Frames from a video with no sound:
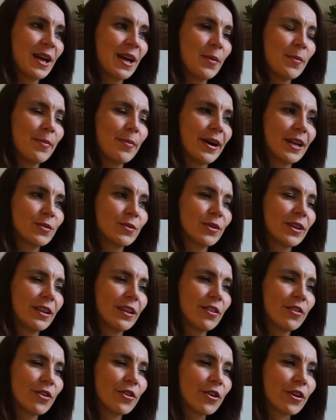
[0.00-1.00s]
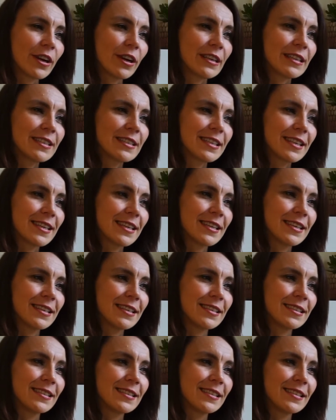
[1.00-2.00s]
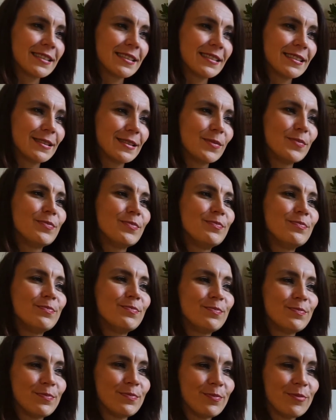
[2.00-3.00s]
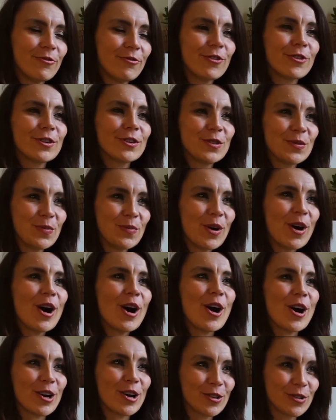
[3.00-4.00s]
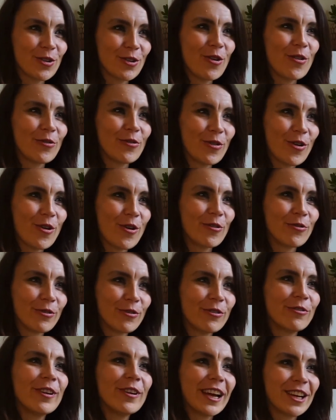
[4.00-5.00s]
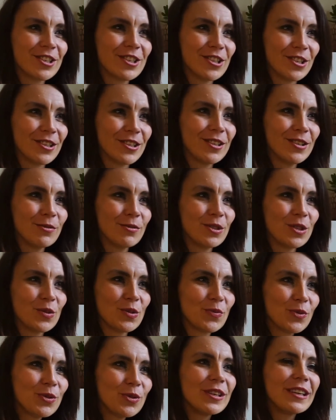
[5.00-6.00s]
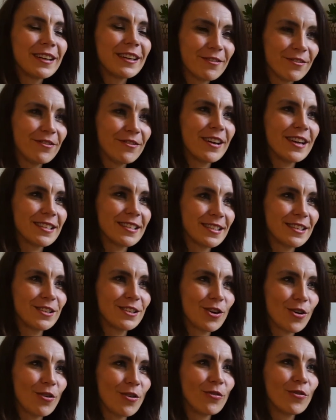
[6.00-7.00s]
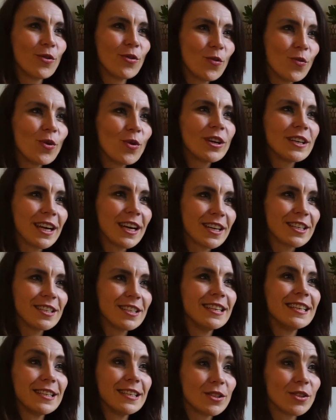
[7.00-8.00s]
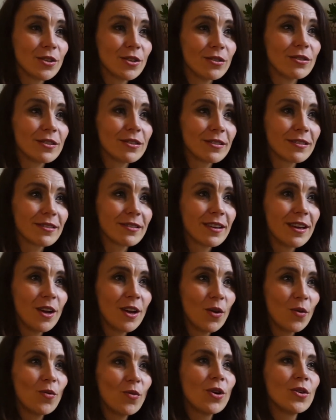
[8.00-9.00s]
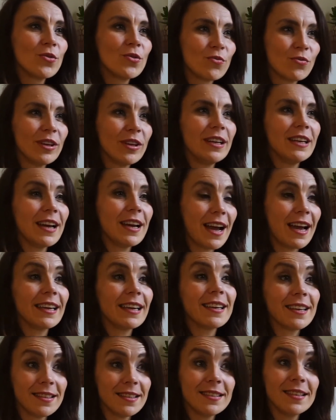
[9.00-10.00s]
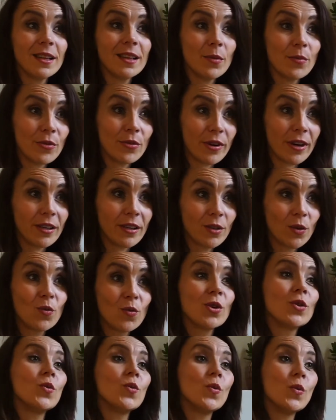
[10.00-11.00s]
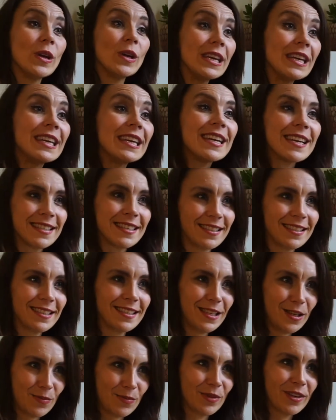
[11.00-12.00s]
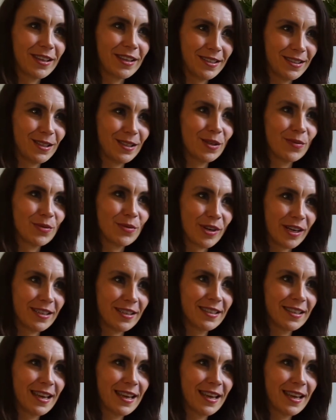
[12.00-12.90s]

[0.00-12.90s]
But what I learned is the first part of reflection, which is putting emphasis of what actually is good, what really I can celebrate, what we as a team can celebrate.